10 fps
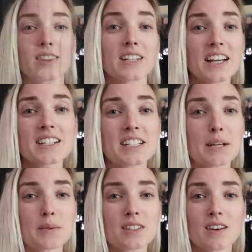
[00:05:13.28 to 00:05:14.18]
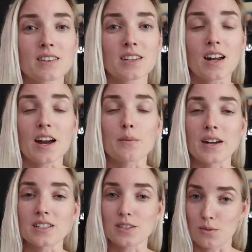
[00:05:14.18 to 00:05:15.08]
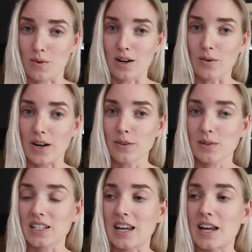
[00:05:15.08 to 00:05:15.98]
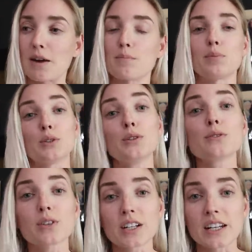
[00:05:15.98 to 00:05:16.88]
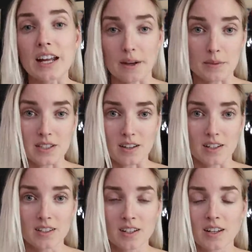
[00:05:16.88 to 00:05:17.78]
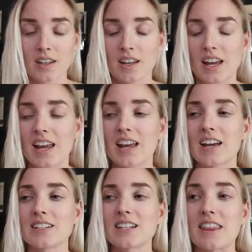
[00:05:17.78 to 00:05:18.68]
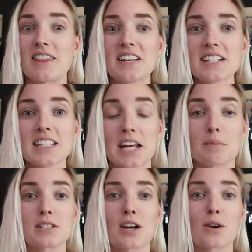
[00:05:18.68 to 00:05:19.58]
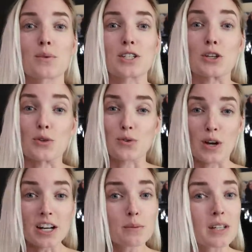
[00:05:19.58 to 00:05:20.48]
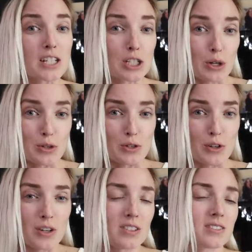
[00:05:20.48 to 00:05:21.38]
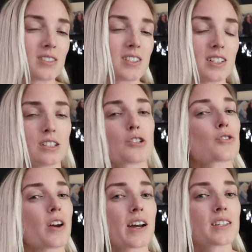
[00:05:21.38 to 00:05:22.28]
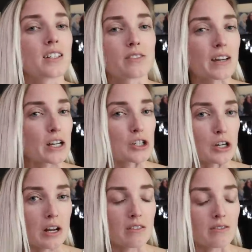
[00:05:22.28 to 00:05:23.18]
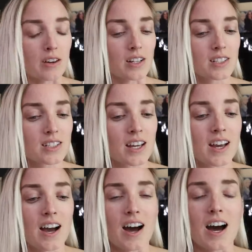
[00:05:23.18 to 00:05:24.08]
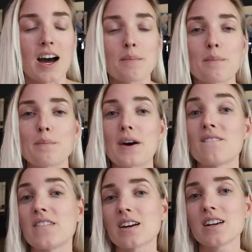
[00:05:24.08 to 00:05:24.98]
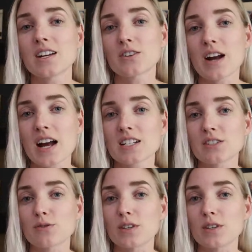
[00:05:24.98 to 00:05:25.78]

The next Amazon that I went to work with was a blue-fronted Amazon, and this Amazon was incredibly social, didn't try the affectionate front, but very interactive